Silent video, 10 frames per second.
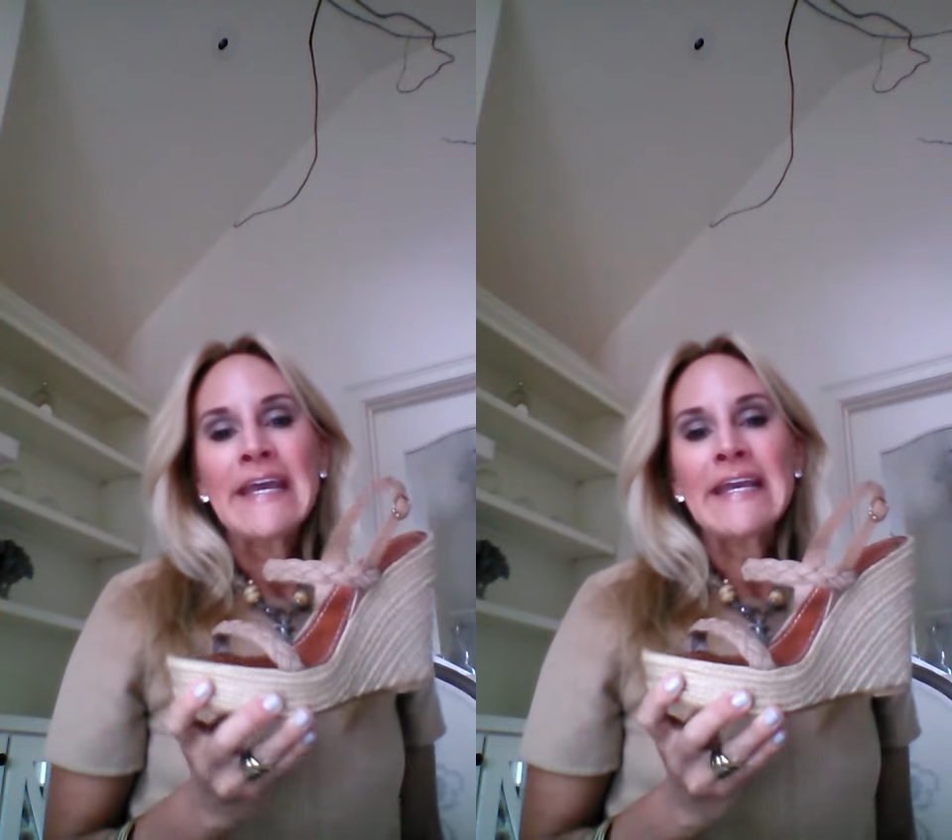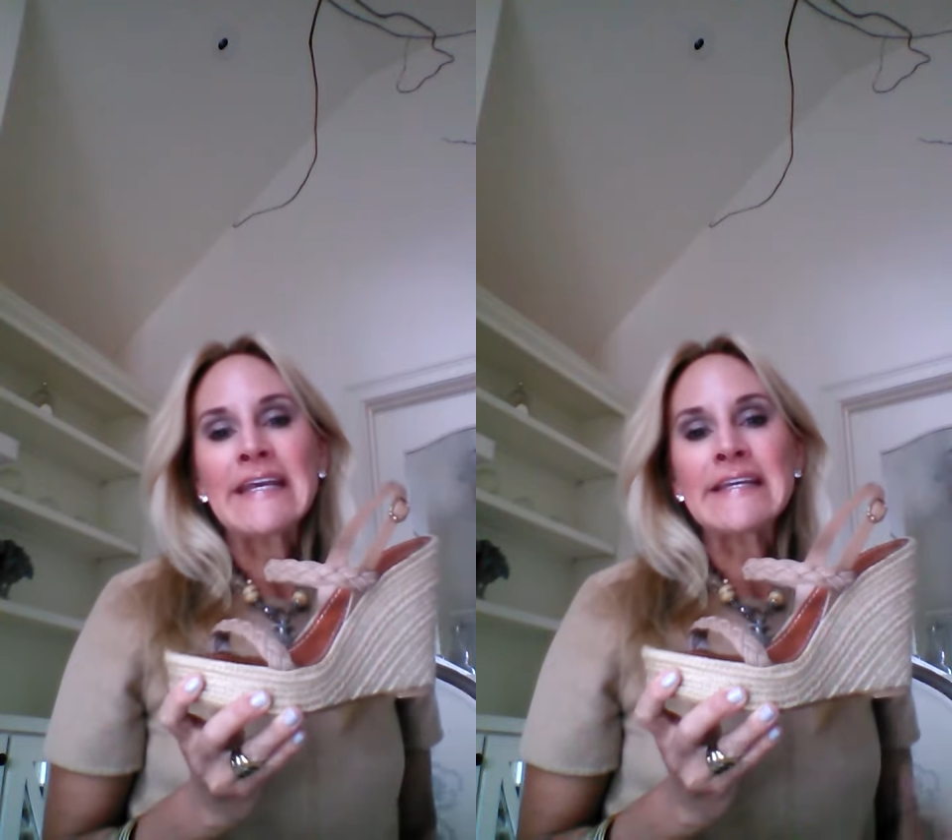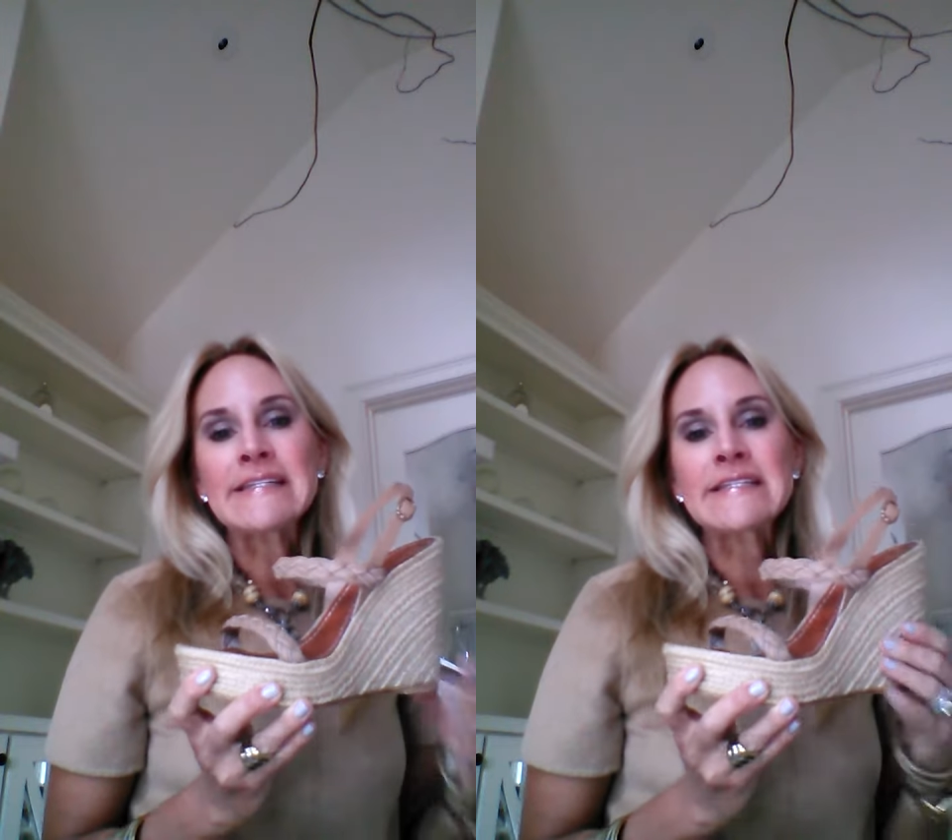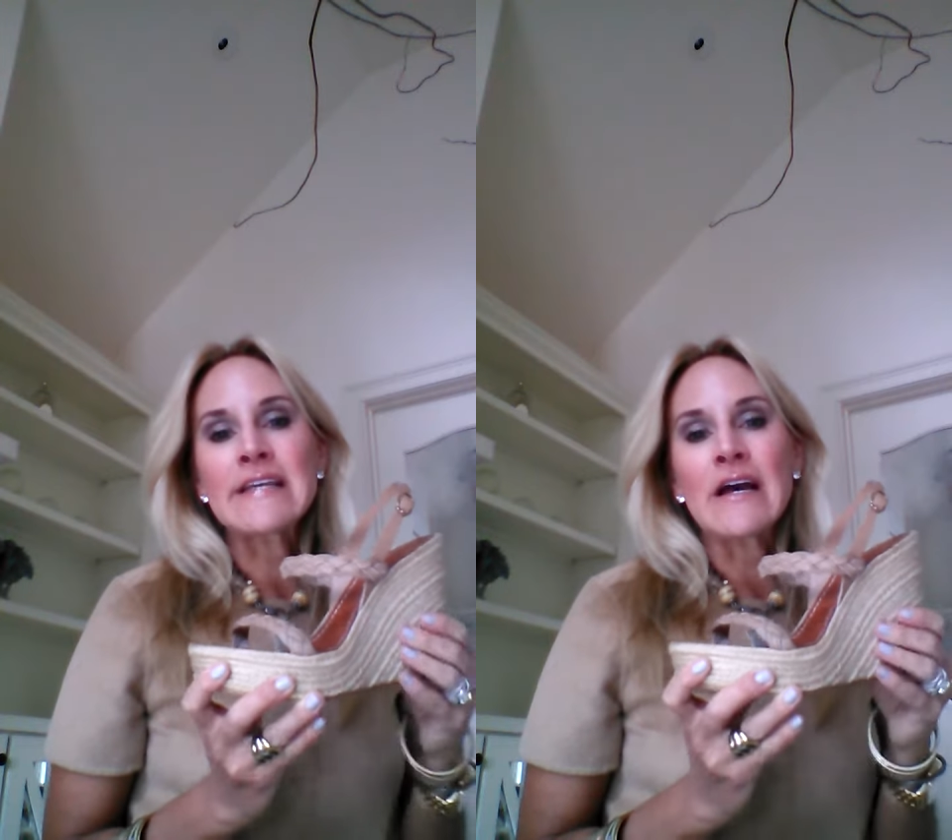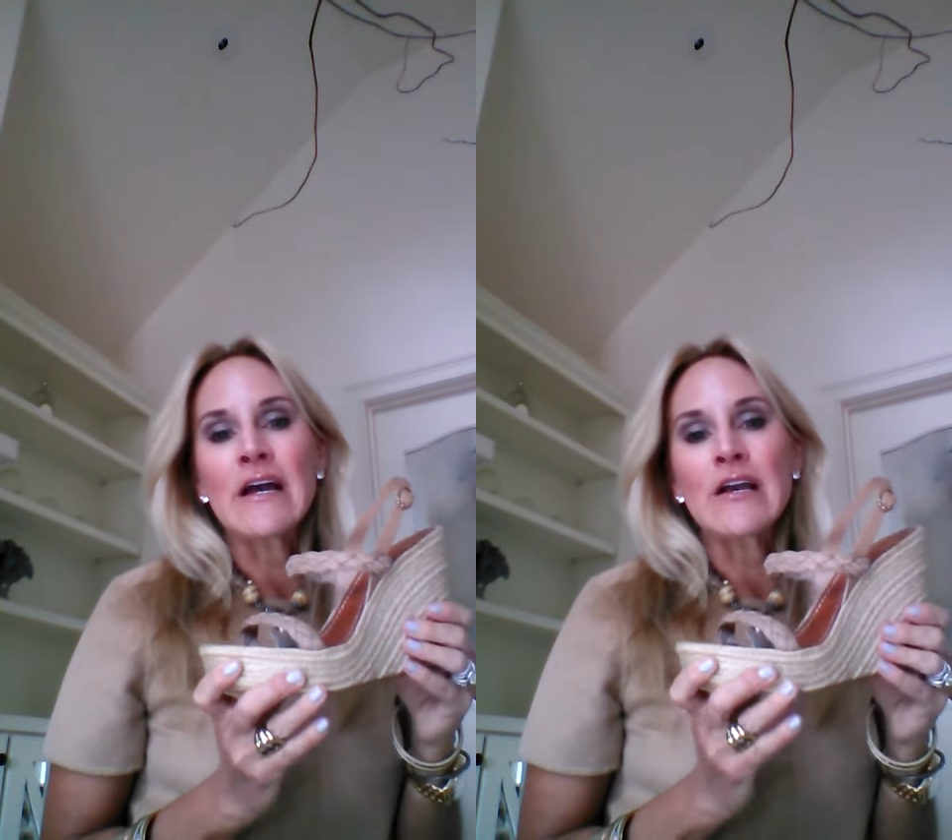It
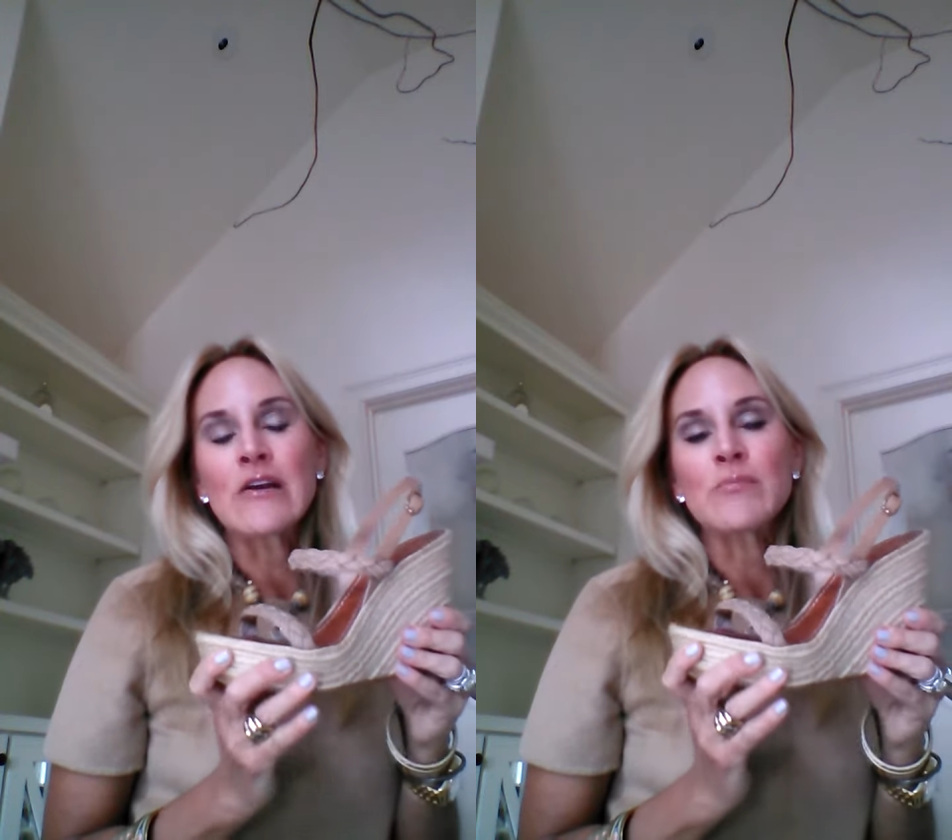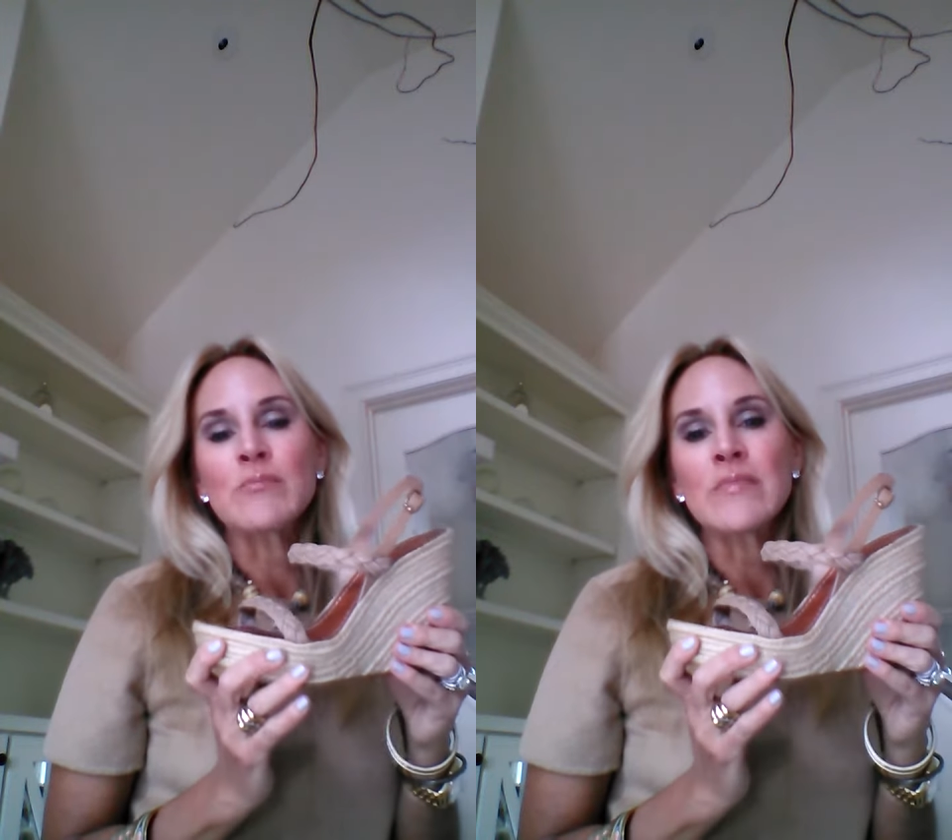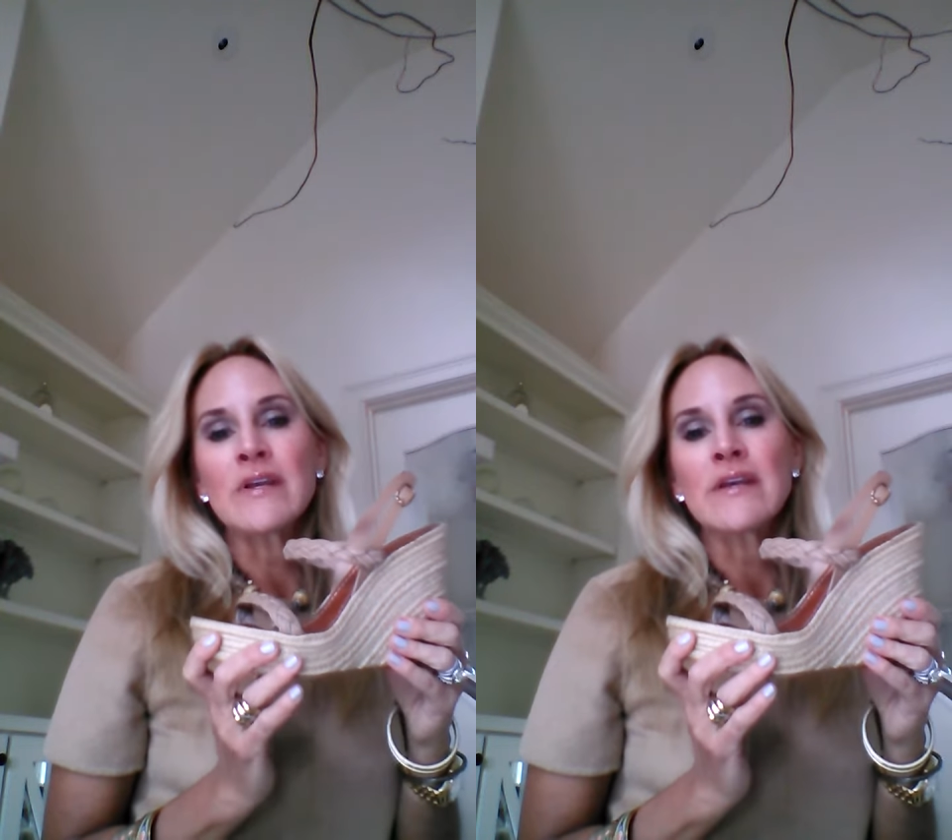um,